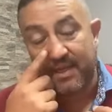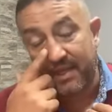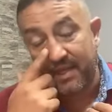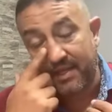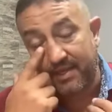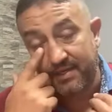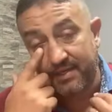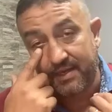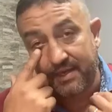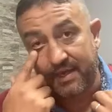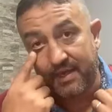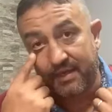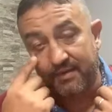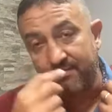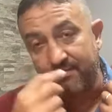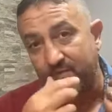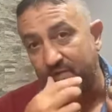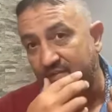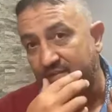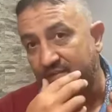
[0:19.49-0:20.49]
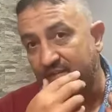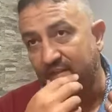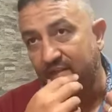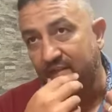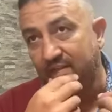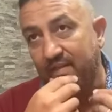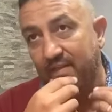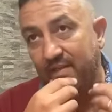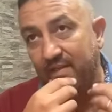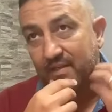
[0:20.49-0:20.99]
and
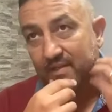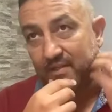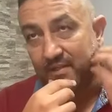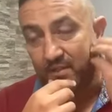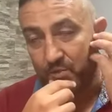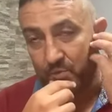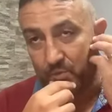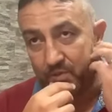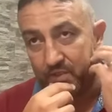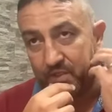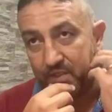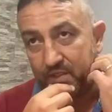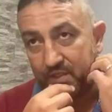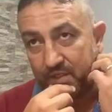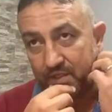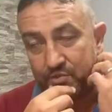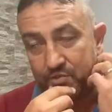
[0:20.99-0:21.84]
everything that we